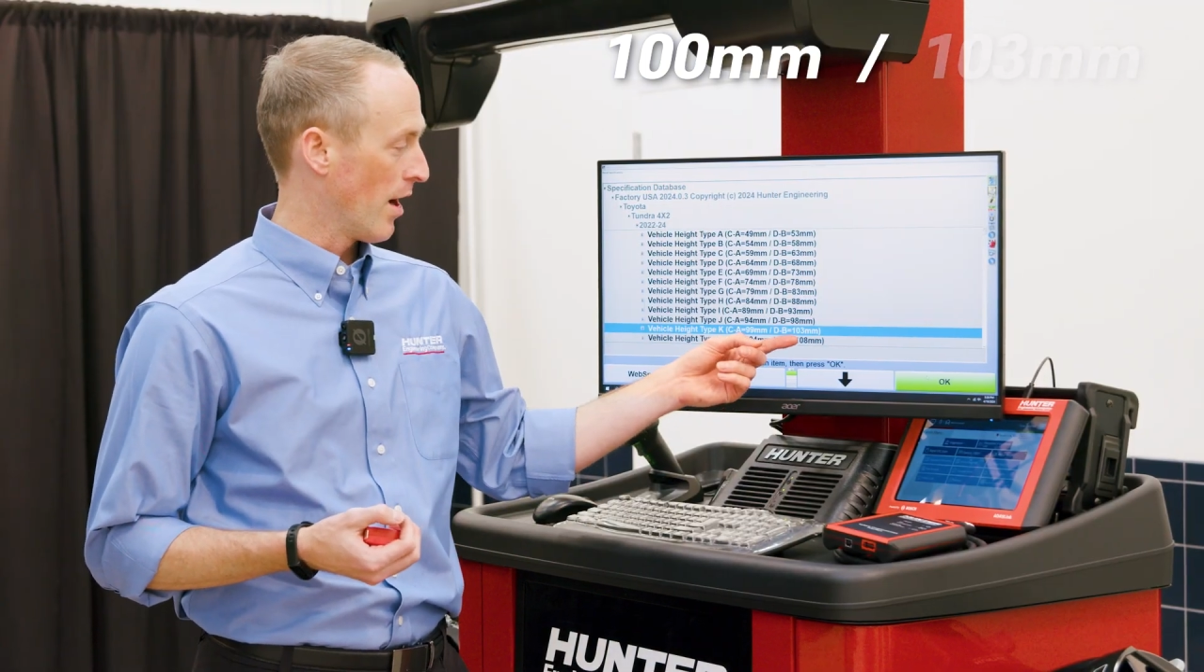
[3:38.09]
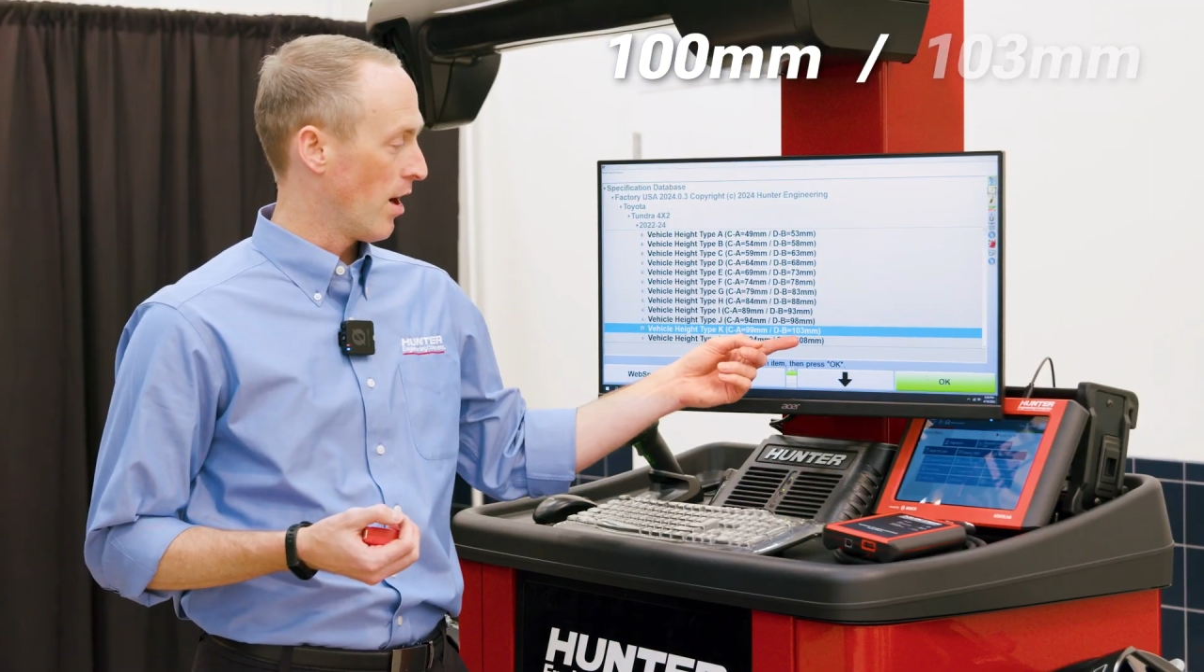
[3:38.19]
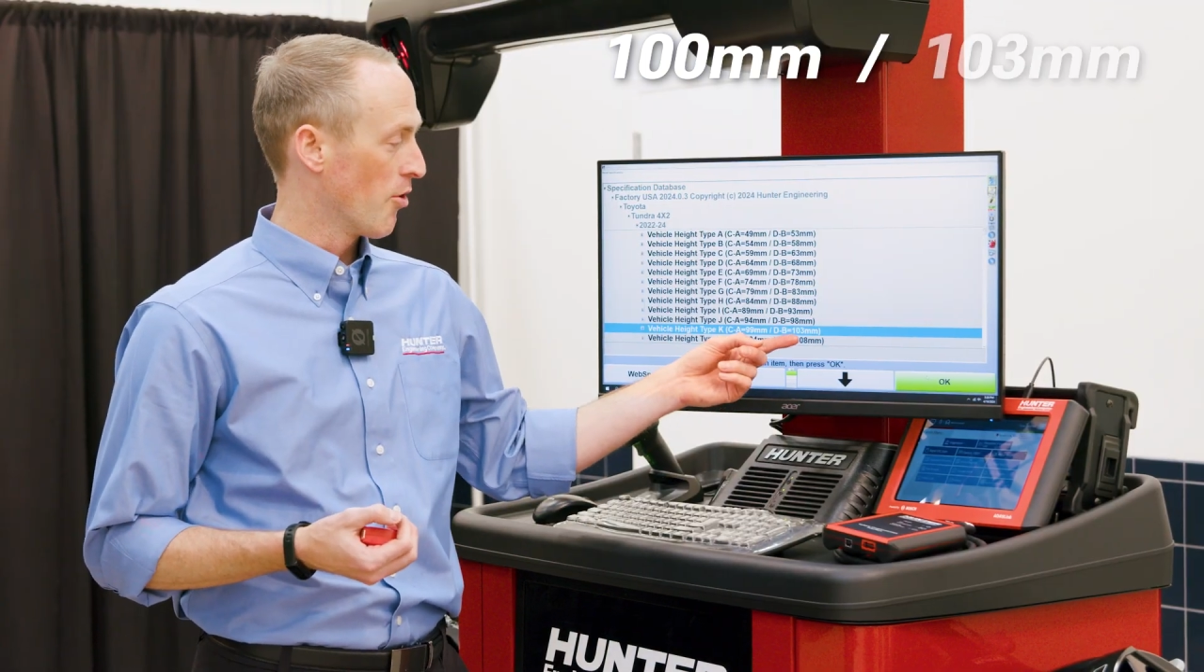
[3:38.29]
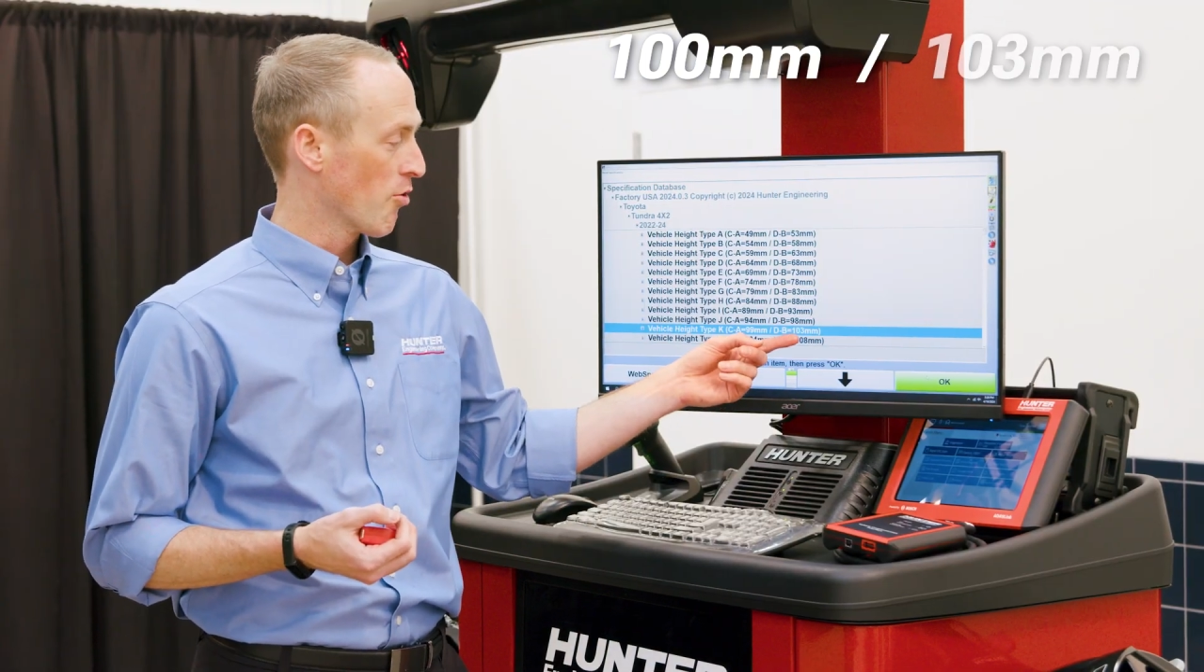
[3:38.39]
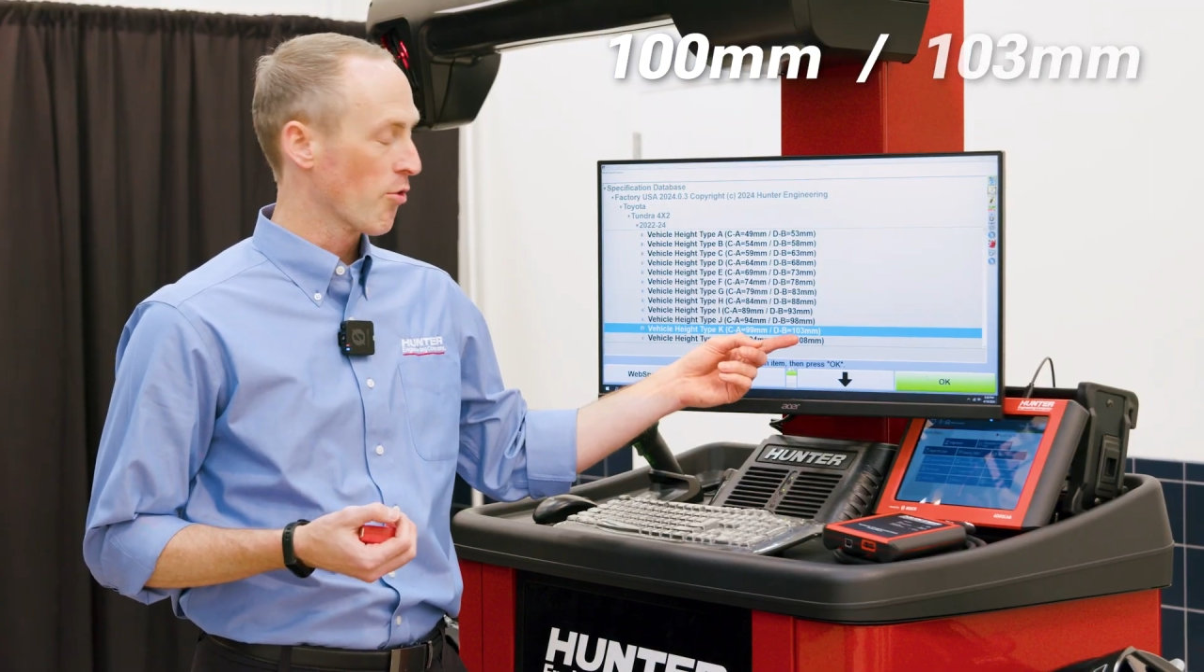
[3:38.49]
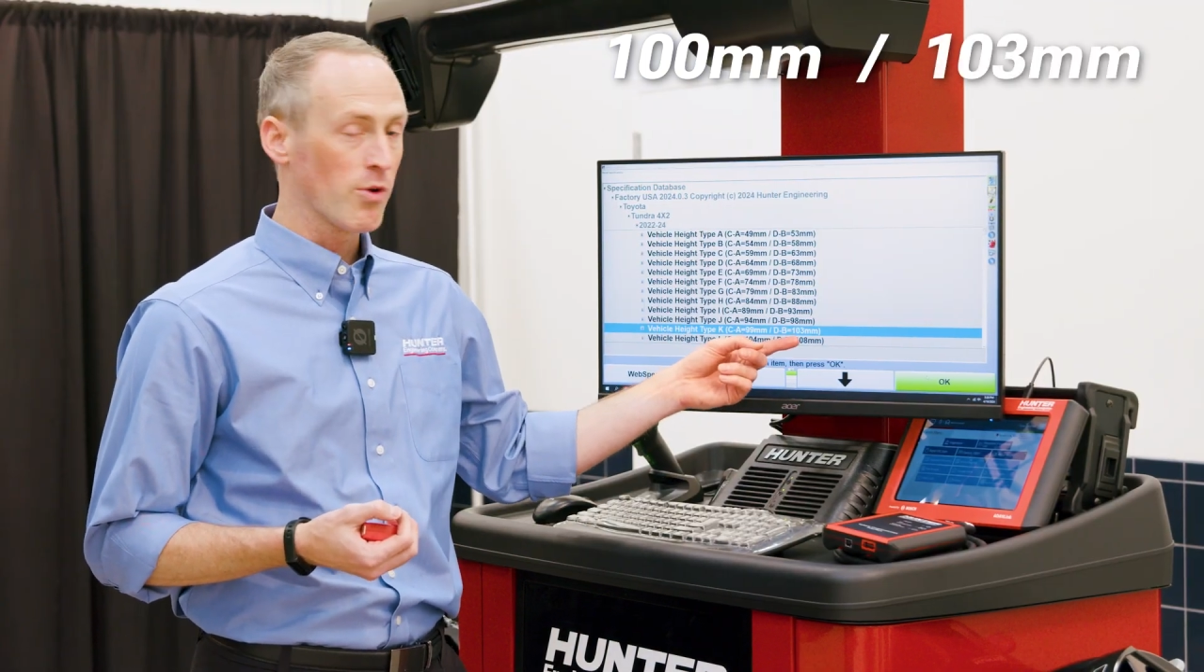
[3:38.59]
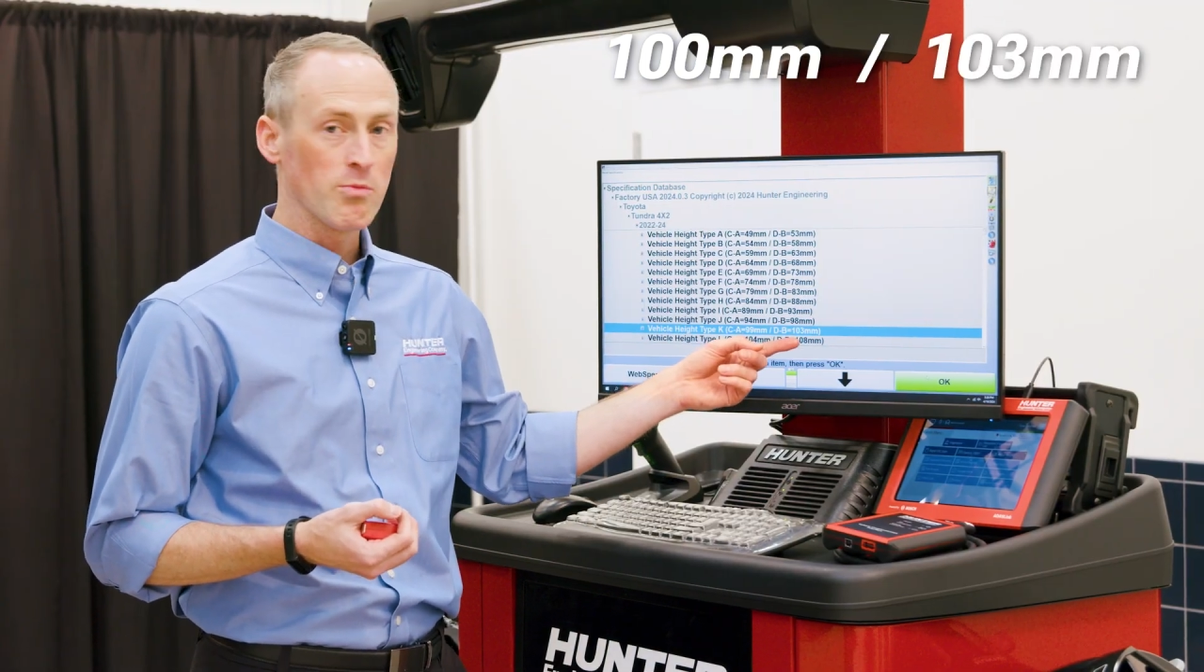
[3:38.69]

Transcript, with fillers: 103